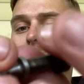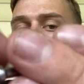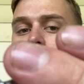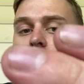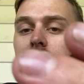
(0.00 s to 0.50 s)
when
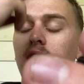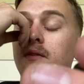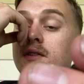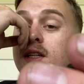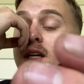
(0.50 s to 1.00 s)
you're cleaning your
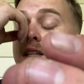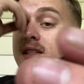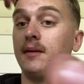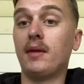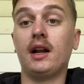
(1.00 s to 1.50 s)
rifles. Like I
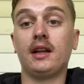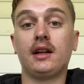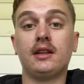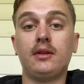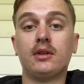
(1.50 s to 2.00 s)
said, mine
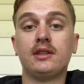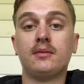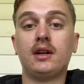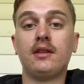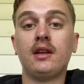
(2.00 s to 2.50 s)
get cleaned once a
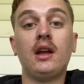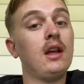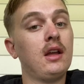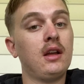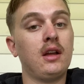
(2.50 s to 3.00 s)
month.
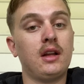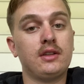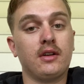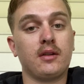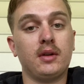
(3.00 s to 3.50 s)

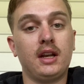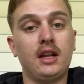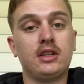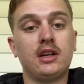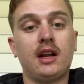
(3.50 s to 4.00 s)
It's a
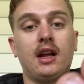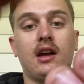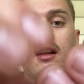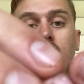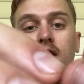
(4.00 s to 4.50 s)
recommendation I
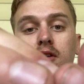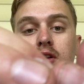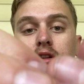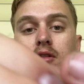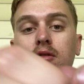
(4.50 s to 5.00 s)
have. You
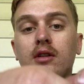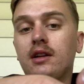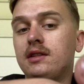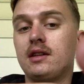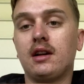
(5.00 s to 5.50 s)
can do.
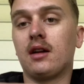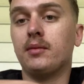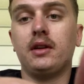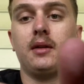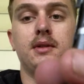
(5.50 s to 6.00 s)
It's
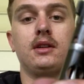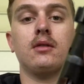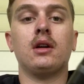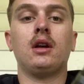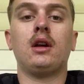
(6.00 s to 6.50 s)
completely up to
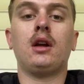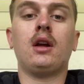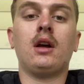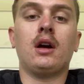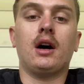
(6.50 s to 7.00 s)
you.
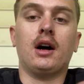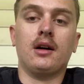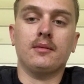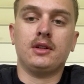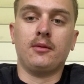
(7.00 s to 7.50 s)

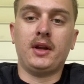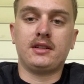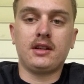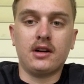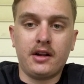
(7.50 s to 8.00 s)
So
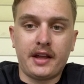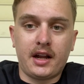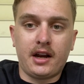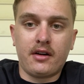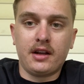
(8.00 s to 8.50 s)
basically, all
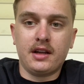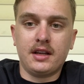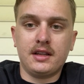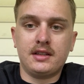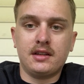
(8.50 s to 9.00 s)
that area
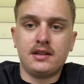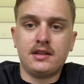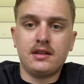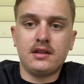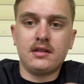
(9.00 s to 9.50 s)

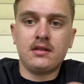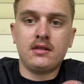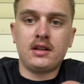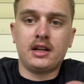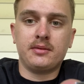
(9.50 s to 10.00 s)
is
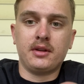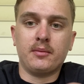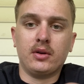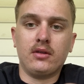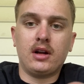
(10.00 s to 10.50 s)
that's where the
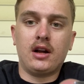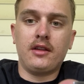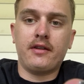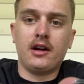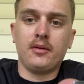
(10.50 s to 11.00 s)
bolt,
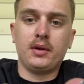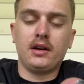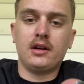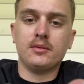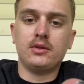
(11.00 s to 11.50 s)
the firing
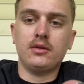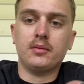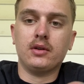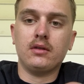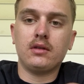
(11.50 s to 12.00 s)
pin comes through the
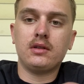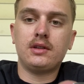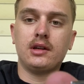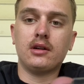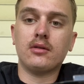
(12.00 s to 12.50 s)
bolt.
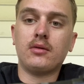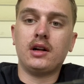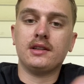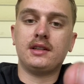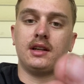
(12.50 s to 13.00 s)
So
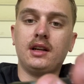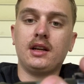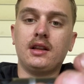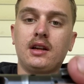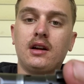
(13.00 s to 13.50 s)
while it's sitting
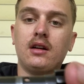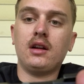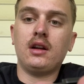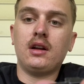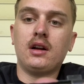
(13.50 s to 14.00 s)
in there,
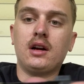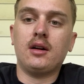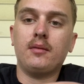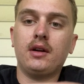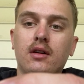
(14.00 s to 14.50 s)

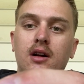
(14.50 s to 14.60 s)
it'll